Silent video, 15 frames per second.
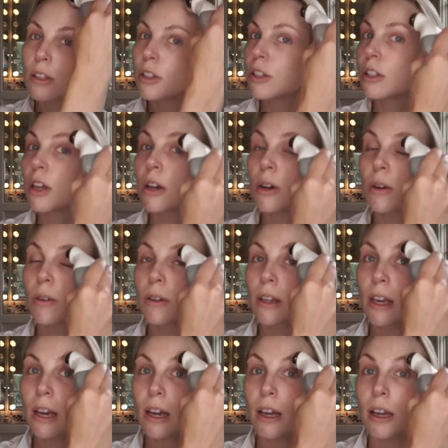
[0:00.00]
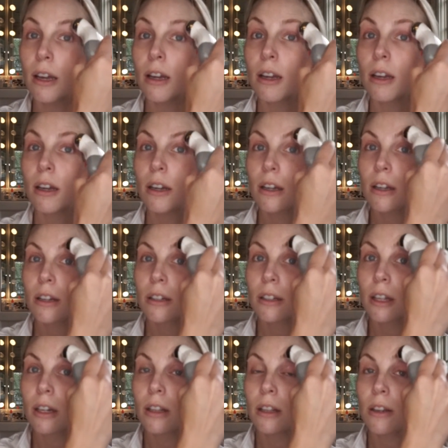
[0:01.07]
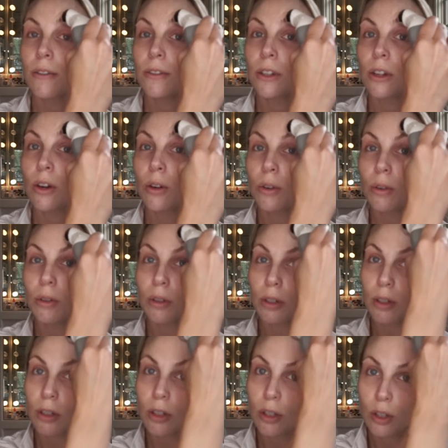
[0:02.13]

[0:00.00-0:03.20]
So yeah, kind of lift and hold.